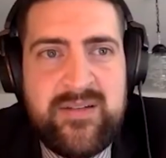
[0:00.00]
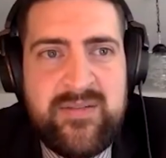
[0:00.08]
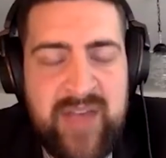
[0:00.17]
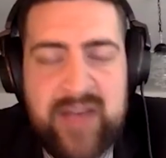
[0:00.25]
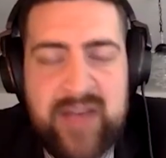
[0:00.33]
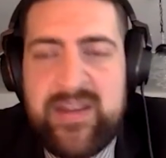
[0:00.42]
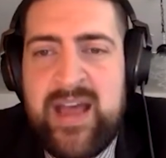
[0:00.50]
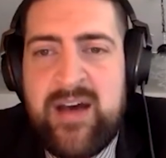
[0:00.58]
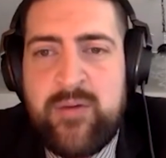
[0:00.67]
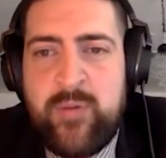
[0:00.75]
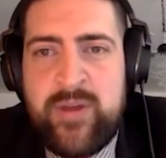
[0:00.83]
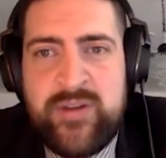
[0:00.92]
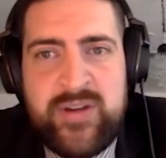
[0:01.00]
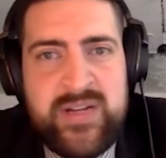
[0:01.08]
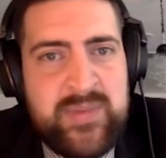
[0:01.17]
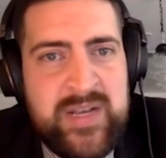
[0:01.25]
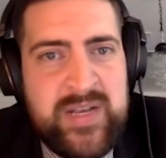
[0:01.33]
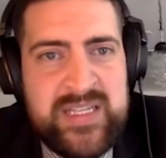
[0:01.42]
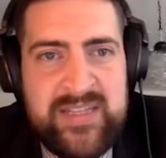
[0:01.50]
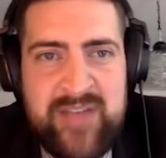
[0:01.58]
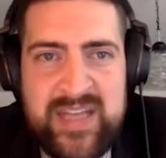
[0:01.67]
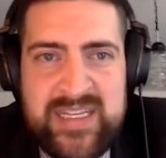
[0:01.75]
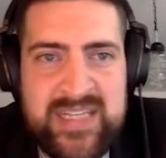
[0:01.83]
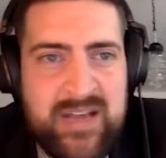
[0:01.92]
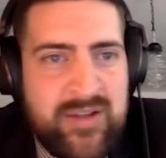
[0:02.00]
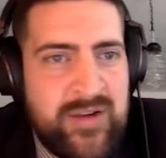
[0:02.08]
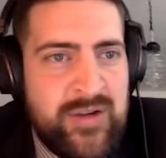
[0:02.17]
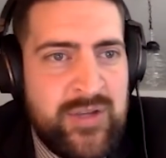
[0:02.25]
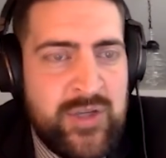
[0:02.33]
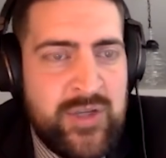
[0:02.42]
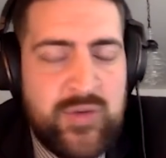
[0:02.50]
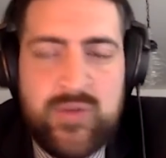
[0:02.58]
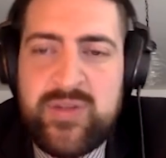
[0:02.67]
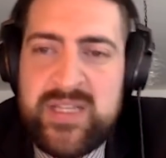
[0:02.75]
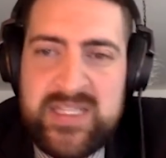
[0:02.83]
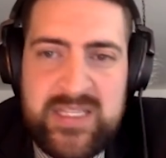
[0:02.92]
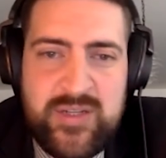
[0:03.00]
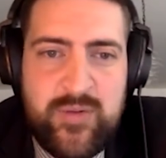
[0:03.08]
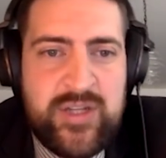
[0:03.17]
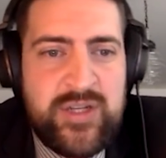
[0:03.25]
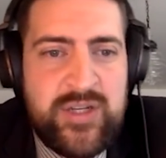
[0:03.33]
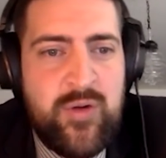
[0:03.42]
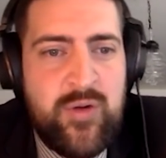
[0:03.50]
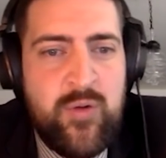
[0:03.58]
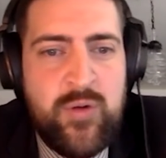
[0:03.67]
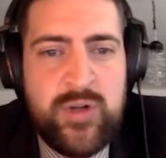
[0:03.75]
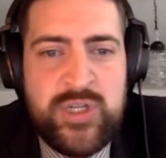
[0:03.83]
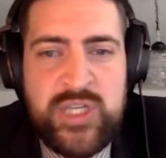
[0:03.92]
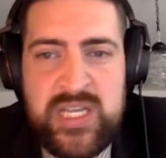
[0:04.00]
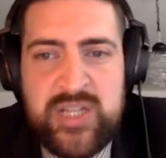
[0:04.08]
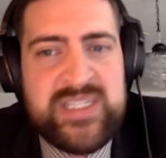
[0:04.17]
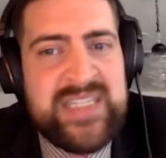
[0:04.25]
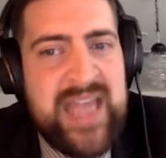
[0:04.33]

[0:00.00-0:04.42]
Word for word: found out, whether it's because I've had to tell her the truth in a situation, or she could just